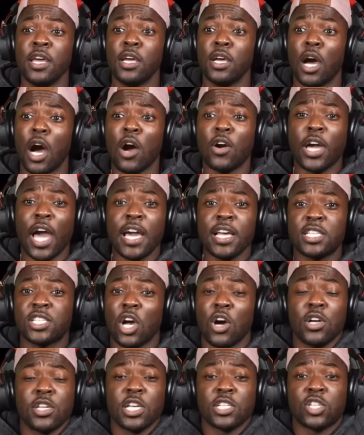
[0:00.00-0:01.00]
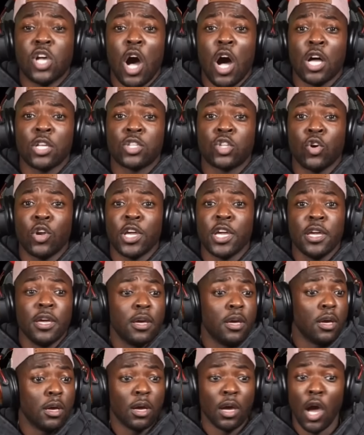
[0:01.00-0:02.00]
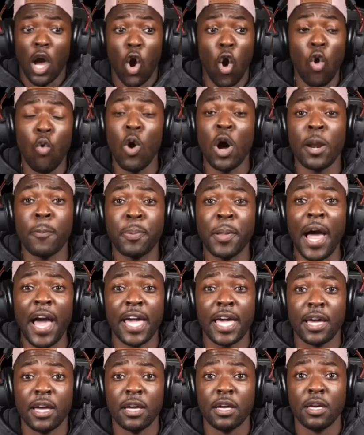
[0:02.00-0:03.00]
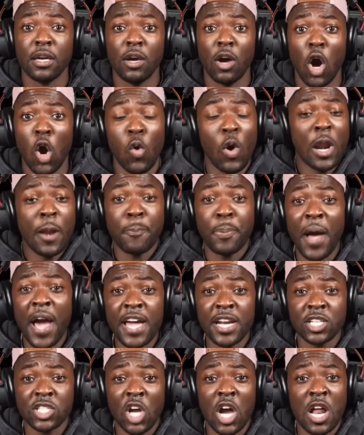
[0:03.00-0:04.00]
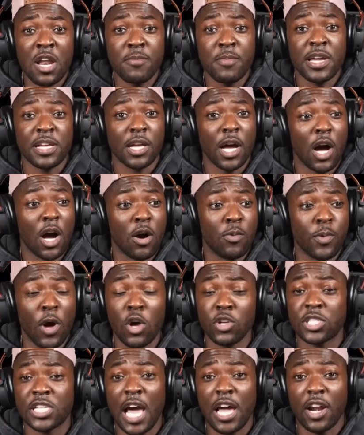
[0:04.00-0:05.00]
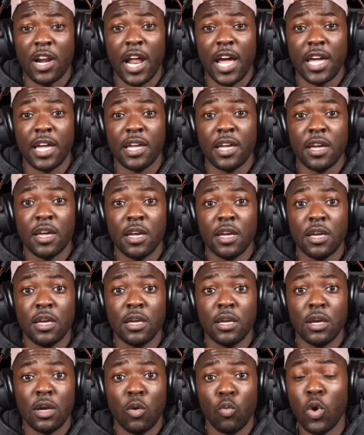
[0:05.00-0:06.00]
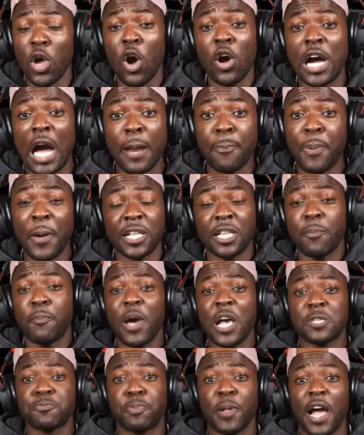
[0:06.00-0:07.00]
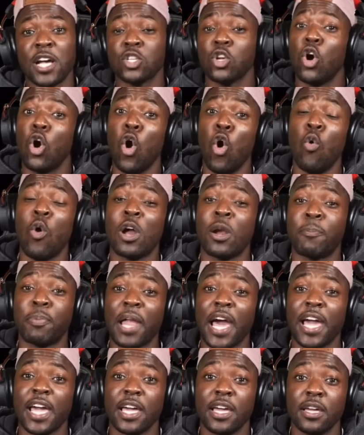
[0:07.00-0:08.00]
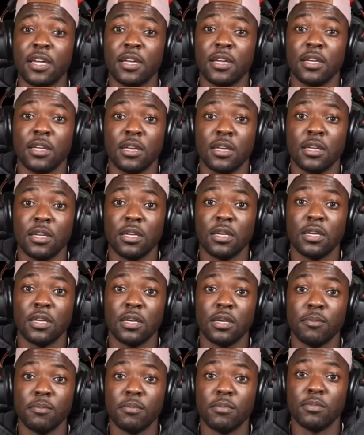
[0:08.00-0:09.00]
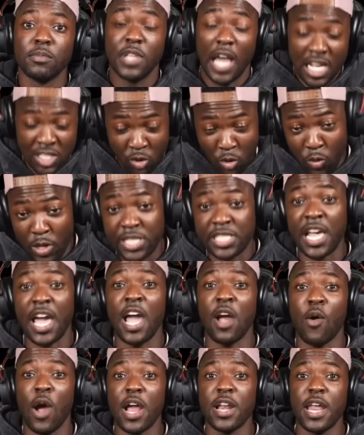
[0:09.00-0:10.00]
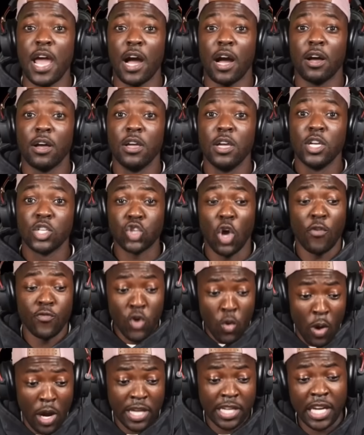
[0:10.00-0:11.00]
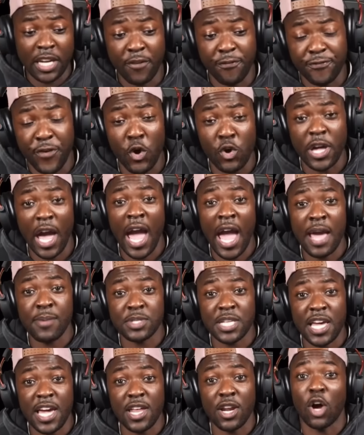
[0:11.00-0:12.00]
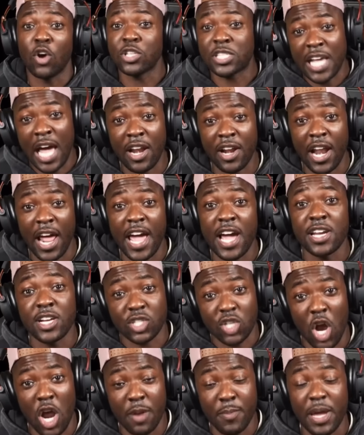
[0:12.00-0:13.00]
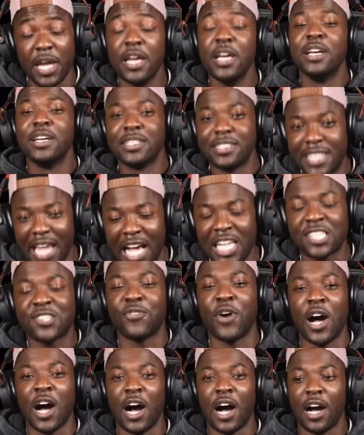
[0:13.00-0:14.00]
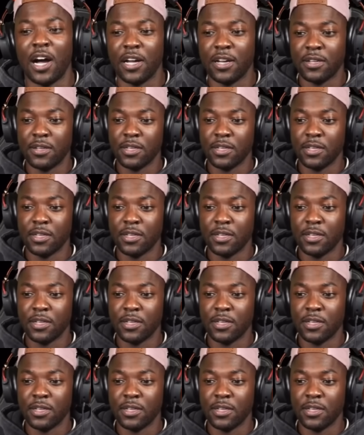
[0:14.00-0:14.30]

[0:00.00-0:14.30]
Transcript: then, okay, so in this Call of Duty, who want to play? Who want to play in the tournament um, on Saturday? We don't gotta pick the best player. Who want to play? That's what we yeah. saying right yeah. now. So if you want to get a few games in on Saturday in the tournament, that's fine.